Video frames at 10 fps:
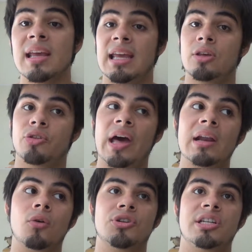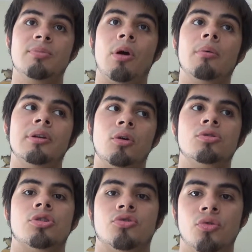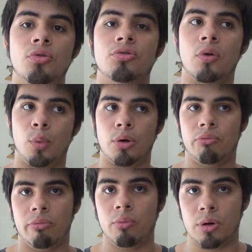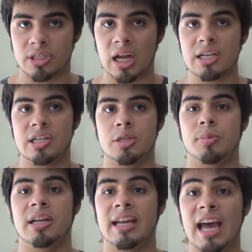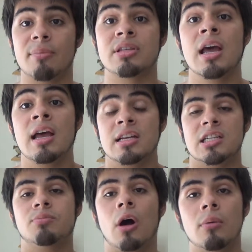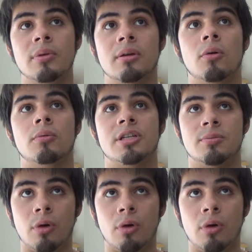Either that, or she probably knows the truth of where where Sanji is being kept. She probably she